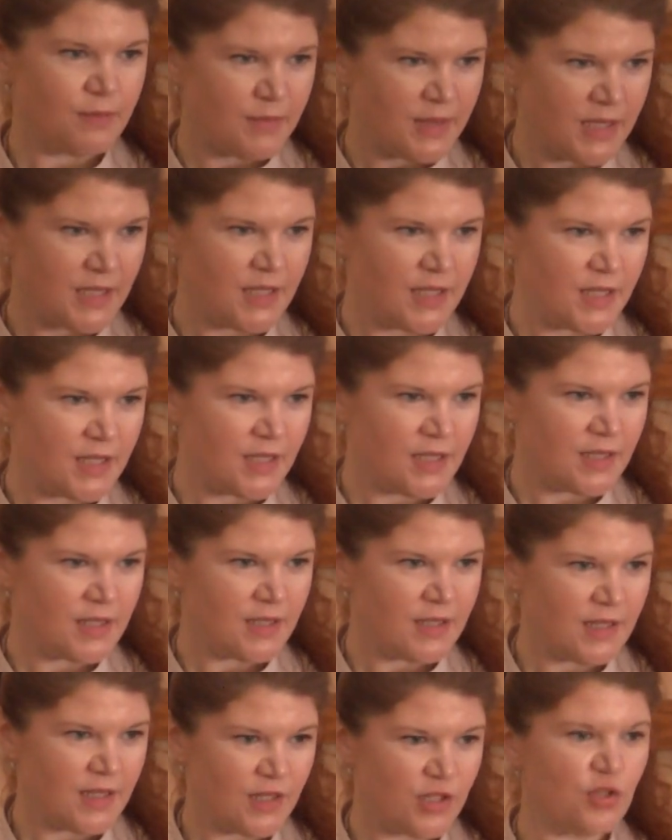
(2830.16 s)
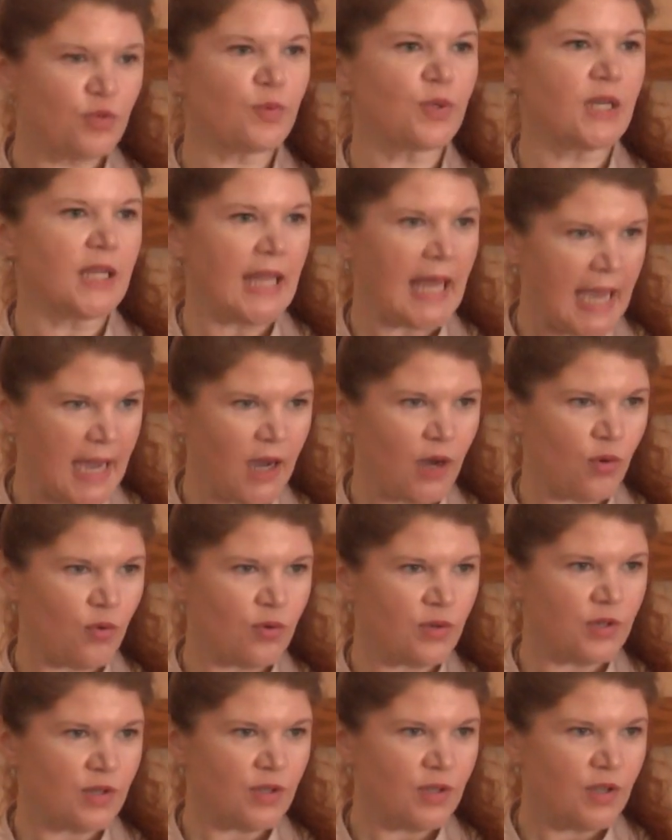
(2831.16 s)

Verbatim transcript: the meeting and you were loud.